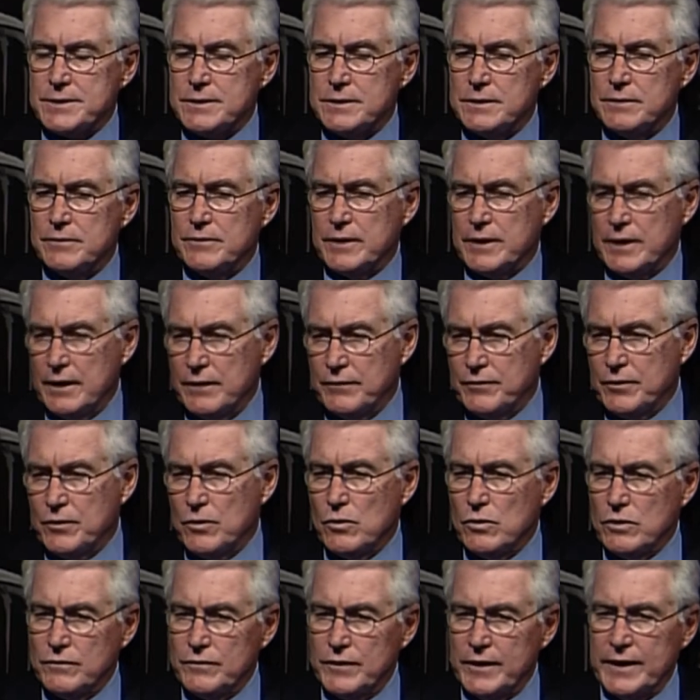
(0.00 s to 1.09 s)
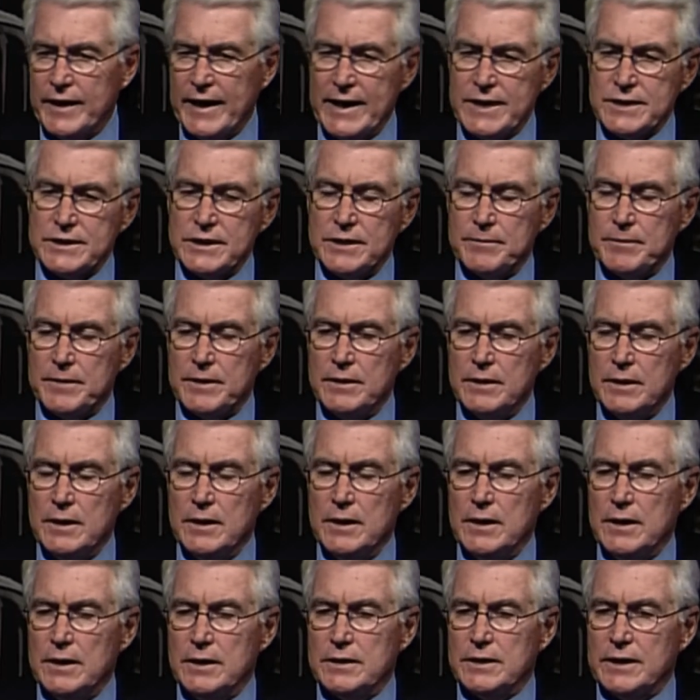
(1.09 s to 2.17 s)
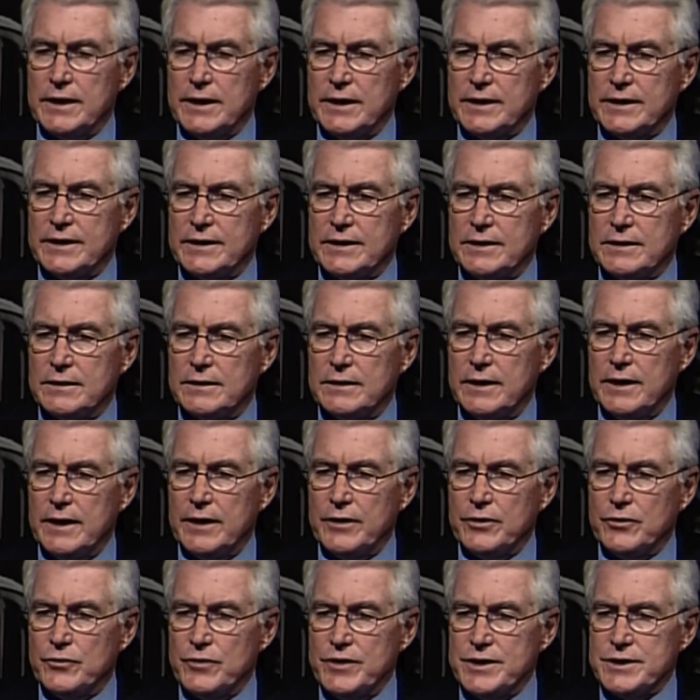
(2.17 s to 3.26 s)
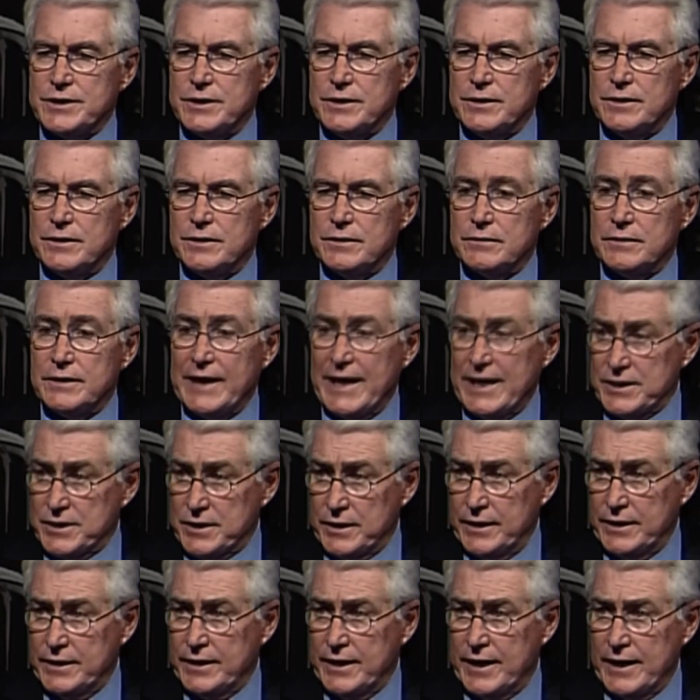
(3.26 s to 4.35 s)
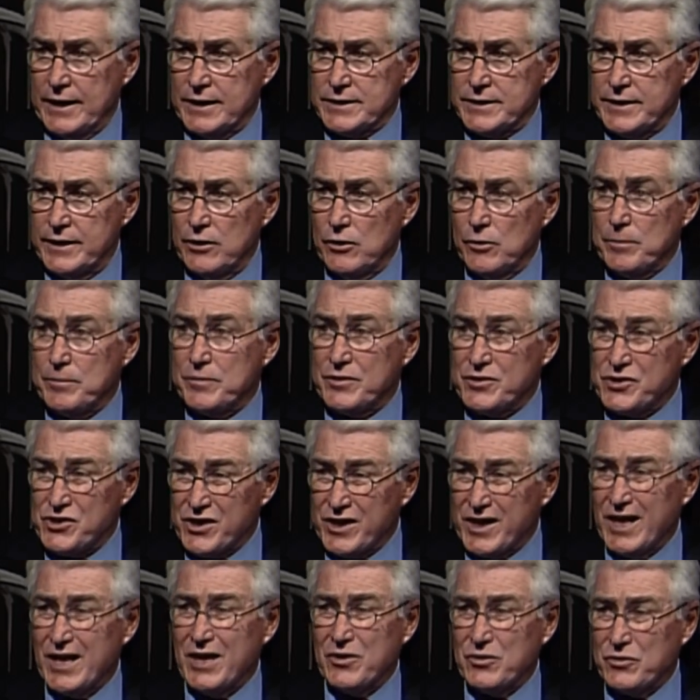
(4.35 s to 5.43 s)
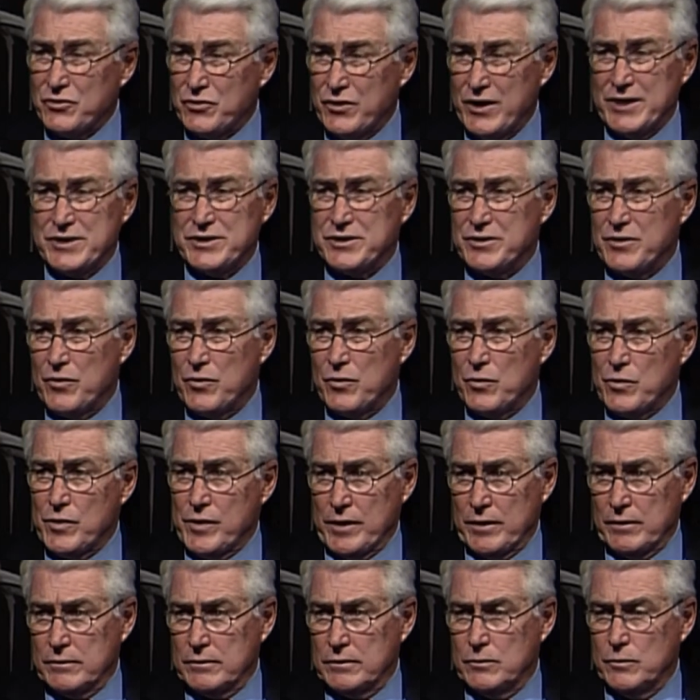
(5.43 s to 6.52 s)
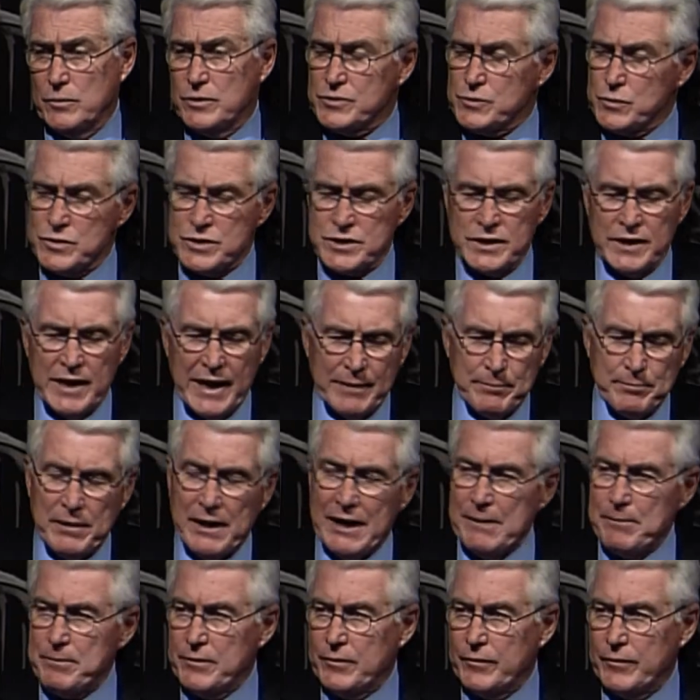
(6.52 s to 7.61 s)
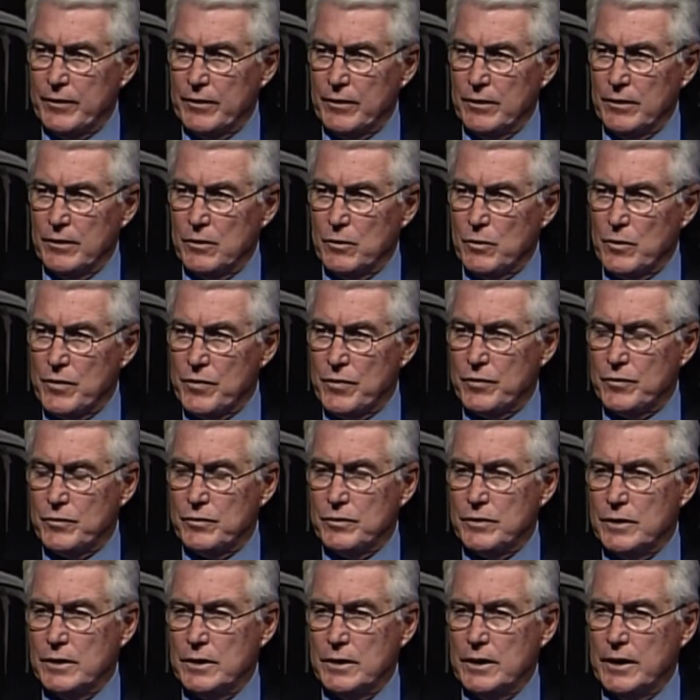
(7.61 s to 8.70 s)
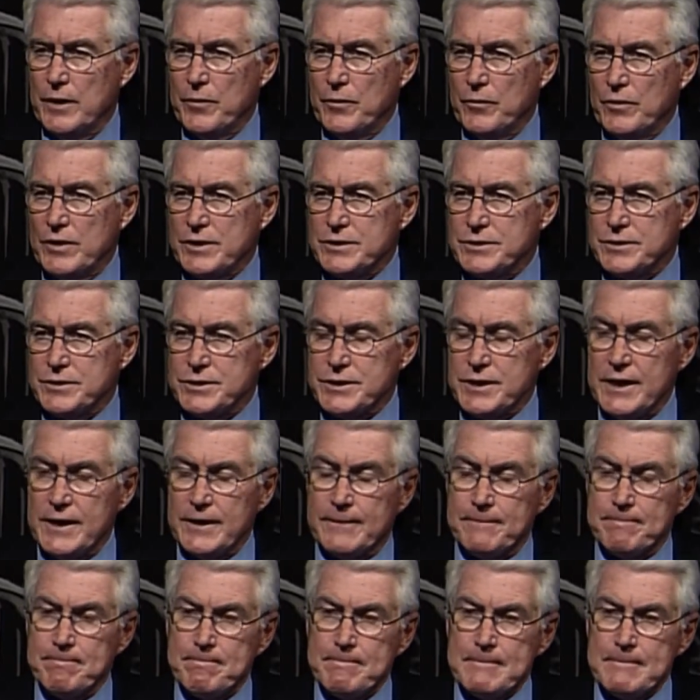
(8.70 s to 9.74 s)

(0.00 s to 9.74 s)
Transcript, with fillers: The Governor Ogilvie had asked him to get an increase in the gasoline tax to help the Chicago Transit Authority, which was not popular at all in the rest of the state.